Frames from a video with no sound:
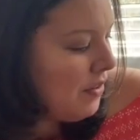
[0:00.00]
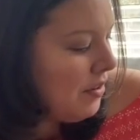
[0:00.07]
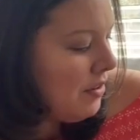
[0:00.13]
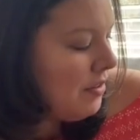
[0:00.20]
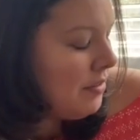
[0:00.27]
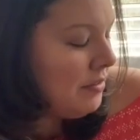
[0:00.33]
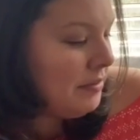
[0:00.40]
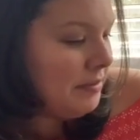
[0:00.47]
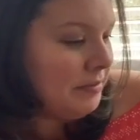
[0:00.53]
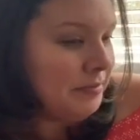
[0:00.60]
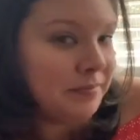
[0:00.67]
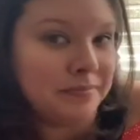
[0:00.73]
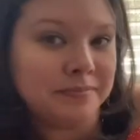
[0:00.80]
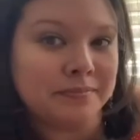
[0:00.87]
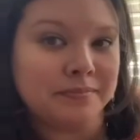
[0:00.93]

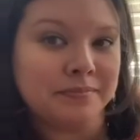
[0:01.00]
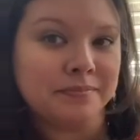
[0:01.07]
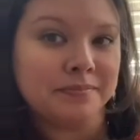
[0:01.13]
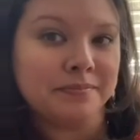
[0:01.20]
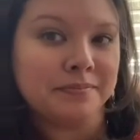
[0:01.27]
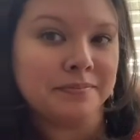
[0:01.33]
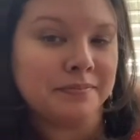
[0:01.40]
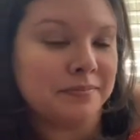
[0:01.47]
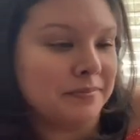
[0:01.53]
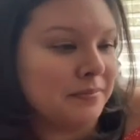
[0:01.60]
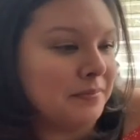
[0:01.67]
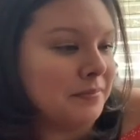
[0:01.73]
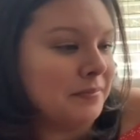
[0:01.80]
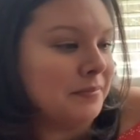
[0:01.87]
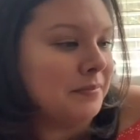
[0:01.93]

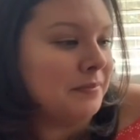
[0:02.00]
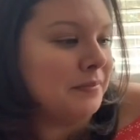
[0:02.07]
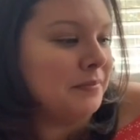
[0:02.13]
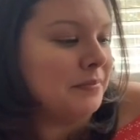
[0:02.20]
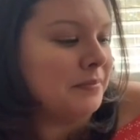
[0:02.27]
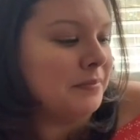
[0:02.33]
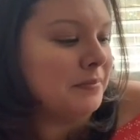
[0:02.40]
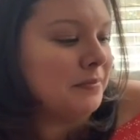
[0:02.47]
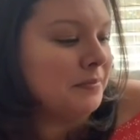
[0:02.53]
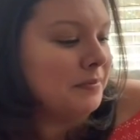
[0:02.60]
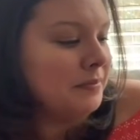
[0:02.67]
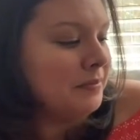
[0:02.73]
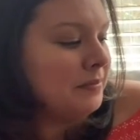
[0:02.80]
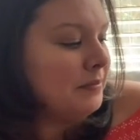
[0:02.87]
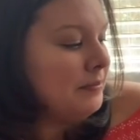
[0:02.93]

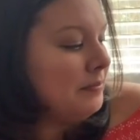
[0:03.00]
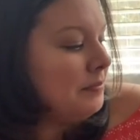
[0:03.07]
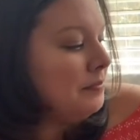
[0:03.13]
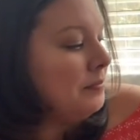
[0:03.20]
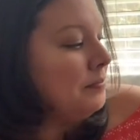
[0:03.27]
(no one is talking)